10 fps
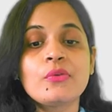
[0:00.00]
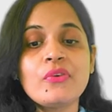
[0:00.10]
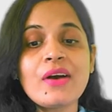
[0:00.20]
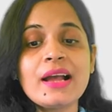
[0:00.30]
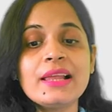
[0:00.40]

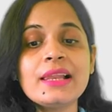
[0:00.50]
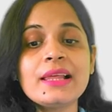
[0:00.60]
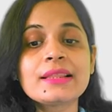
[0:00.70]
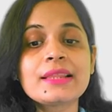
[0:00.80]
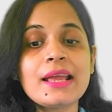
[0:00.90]
while
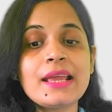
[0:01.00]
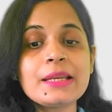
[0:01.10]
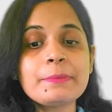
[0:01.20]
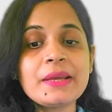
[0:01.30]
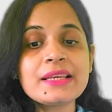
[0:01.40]
the
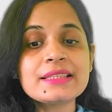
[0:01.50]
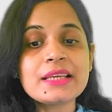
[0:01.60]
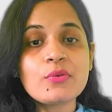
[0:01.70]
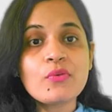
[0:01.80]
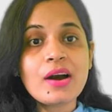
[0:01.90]

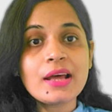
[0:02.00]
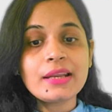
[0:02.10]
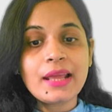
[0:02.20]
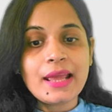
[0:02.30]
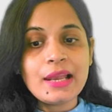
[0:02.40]

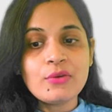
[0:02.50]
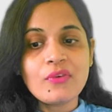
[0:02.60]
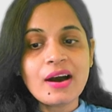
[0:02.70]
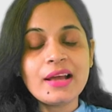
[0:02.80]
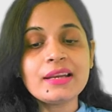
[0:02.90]

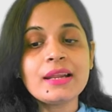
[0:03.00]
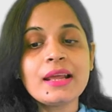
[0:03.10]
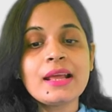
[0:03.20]
NPC1L1